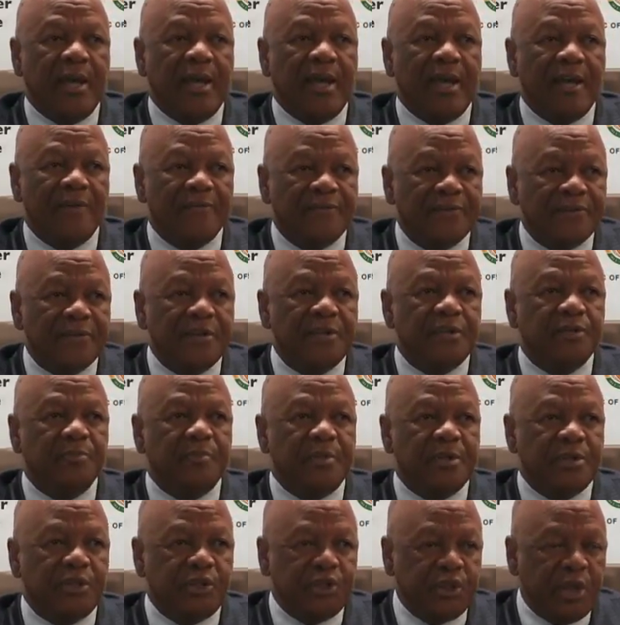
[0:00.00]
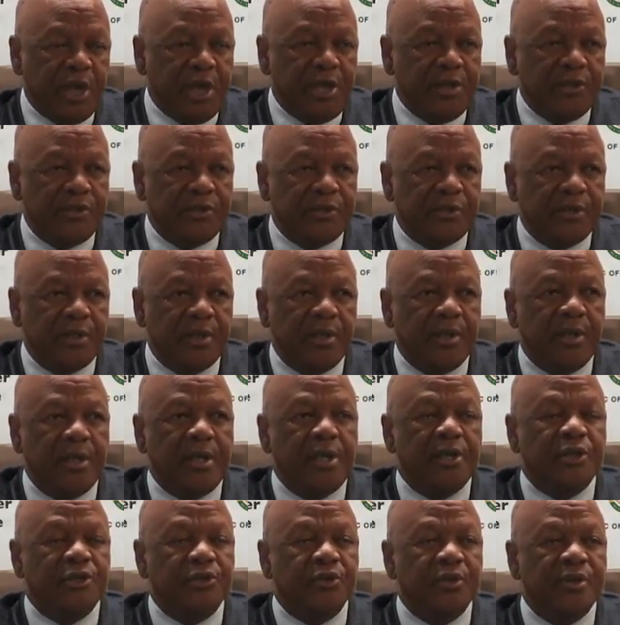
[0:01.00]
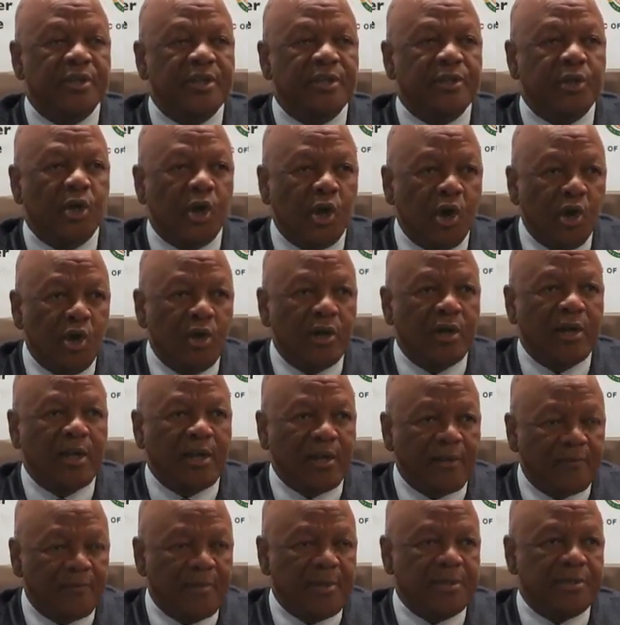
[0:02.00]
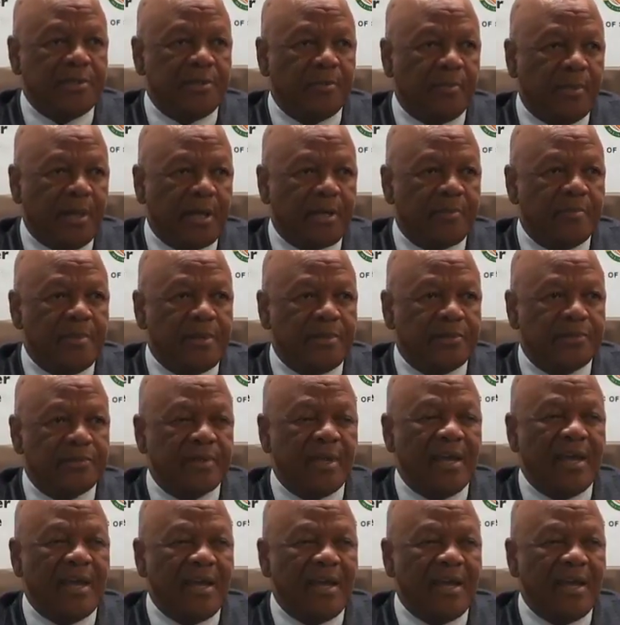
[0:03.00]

have since been changed so that all government departments